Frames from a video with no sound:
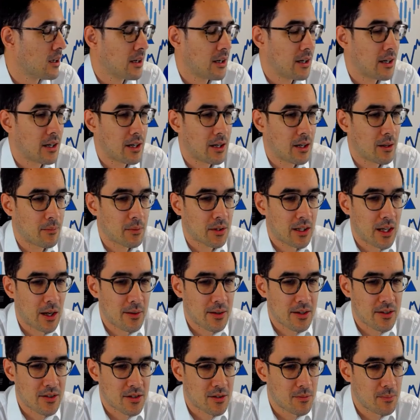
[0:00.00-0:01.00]

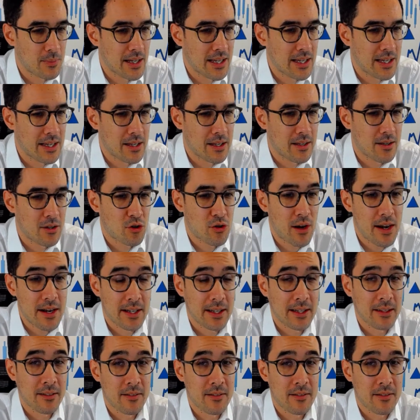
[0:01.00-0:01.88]
going to be trading,